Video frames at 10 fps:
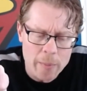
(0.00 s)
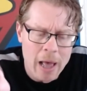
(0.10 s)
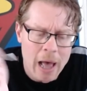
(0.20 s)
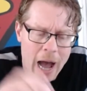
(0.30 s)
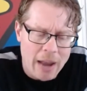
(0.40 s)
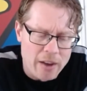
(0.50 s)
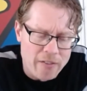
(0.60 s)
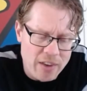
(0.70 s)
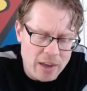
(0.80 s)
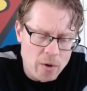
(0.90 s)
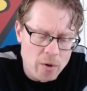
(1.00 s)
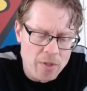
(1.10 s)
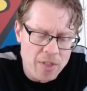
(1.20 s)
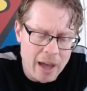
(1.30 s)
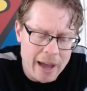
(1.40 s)
And I feel
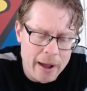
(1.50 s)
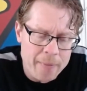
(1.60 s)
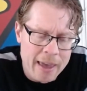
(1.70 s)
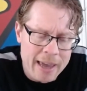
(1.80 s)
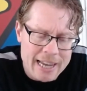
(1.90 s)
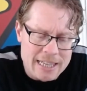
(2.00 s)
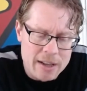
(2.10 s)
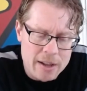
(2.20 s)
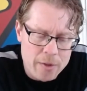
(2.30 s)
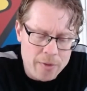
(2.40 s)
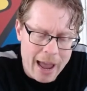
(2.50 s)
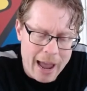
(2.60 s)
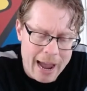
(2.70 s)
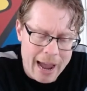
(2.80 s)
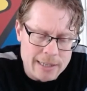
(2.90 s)
that that
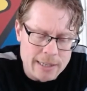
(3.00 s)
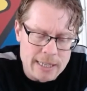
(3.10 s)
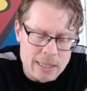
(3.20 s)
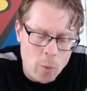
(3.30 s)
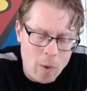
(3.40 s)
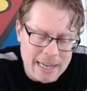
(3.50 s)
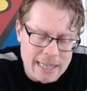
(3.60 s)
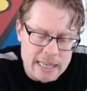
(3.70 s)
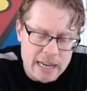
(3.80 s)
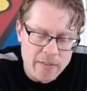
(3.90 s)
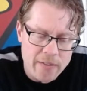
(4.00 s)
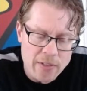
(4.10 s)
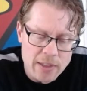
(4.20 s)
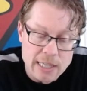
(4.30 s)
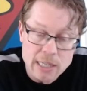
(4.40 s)
hand is waiting for
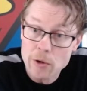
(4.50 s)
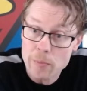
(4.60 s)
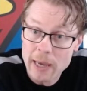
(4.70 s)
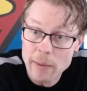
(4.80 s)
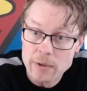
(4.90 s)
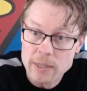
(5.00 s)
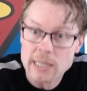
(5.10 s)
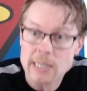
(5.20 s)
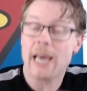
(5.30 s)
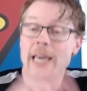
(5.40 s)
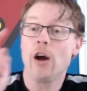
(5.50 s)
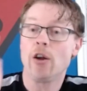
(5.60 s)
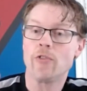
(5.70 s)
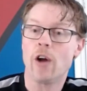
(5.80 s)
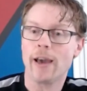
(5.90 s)
these two people to say,
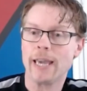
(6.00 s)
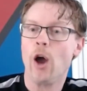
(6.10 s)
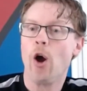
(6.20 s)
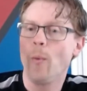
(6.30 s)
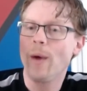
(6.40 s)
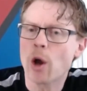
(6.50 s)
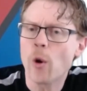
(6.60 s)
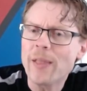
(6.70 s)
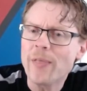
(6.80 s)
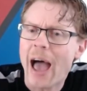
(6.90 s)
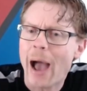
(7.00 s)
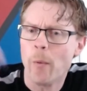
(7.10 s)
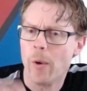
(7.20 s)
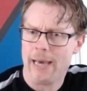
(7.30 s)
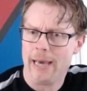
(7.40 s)
right, we're going that way.